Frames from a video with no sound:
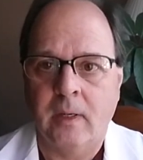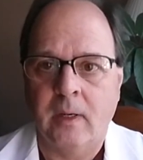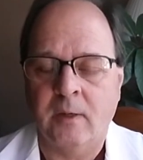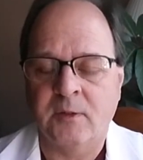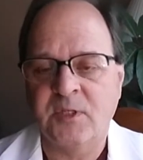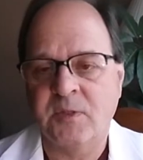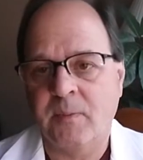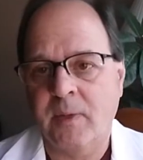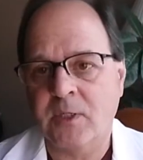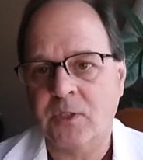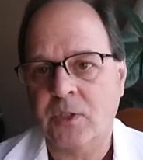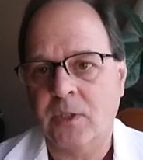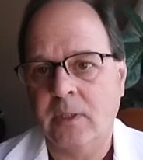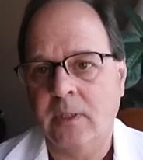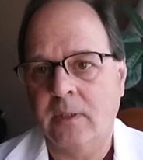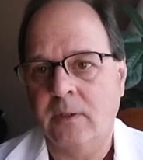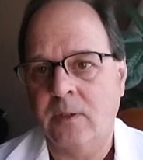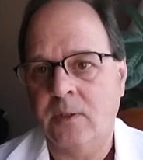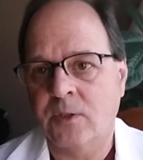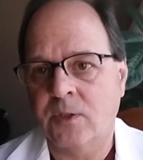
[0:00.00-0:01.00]

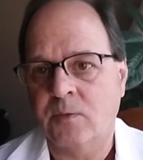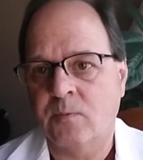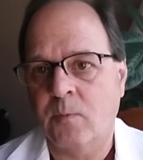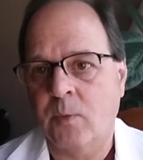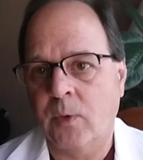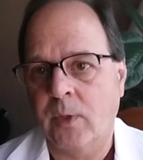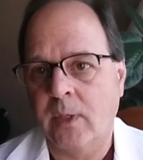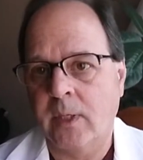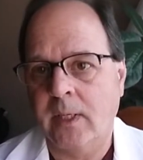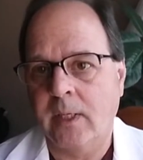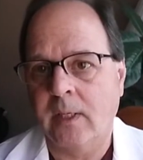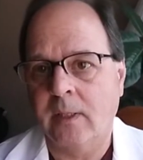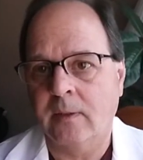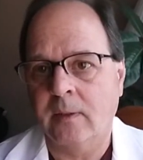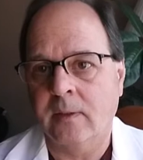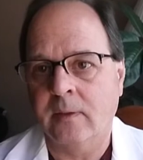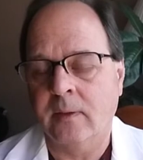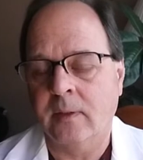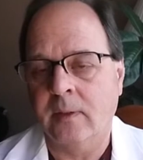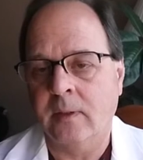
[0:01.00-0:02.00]
especially in the spring and
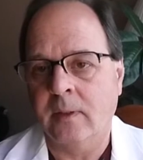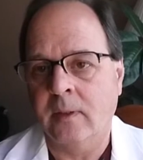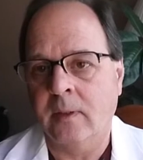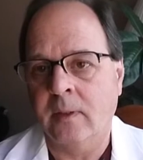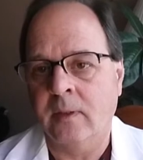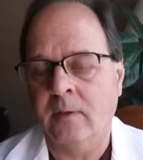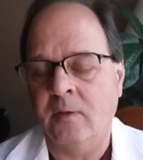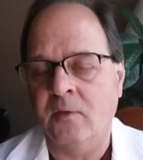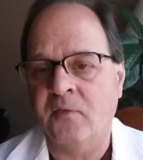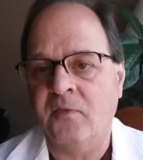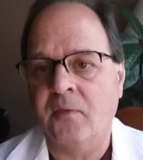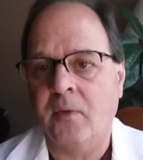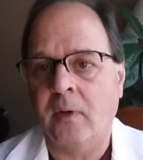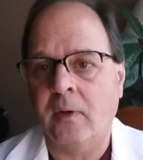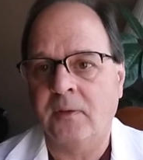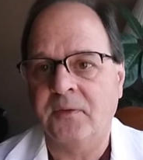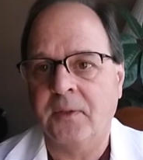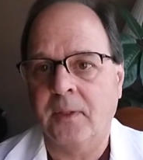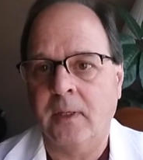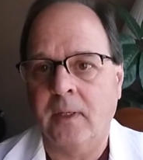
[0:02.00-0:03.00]
in the
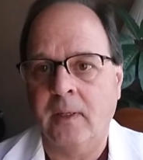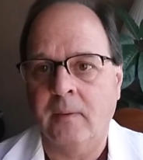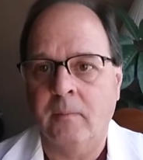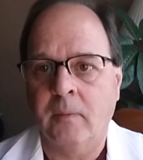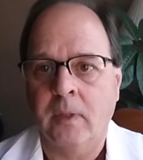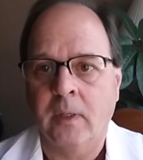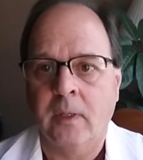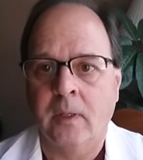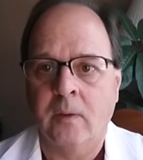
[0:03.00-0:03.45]
fall time